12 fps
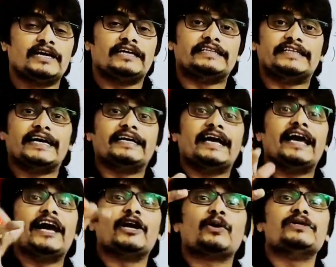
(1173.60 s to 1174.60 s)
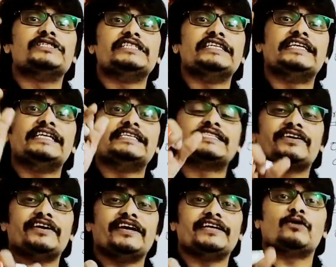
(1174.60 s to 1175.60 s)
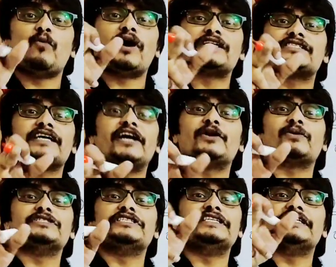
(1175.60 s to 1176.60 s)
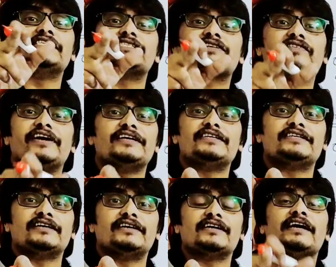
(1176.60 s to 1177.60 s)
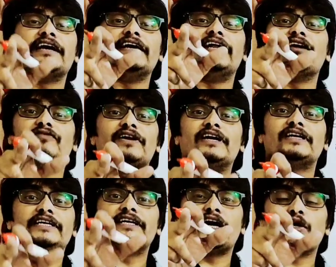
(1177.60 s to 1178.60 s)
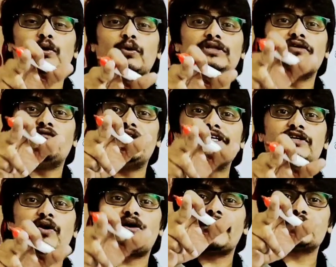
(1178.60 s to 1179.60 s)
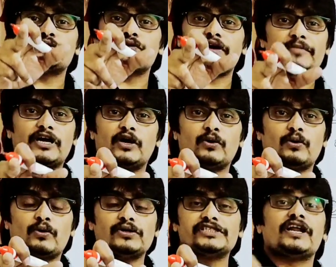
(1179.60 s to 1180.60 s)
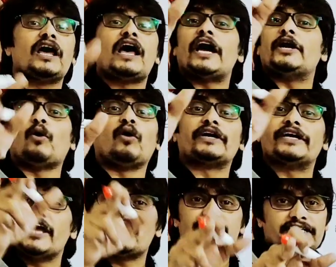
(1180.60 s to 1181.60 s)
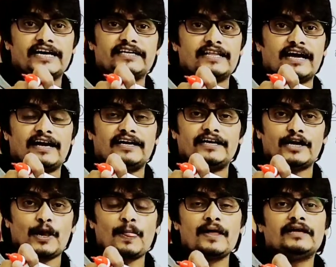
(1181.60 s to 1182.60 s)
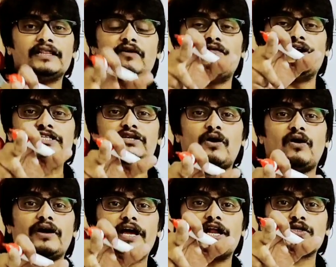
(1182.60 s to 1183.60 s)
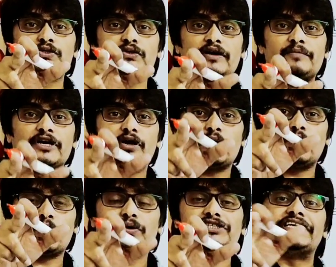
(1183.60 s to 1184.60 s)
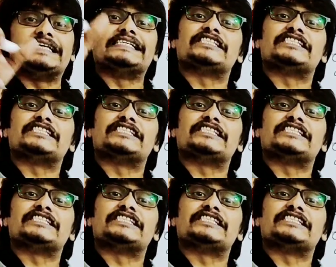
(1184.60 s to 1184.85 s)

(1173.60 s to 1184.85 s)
then heterogeneity is created. Once the heterogeneity is created, definitely it undergo the wet or electrochemical corrosion. And already I've said that the wet or electrochemical corrosion is the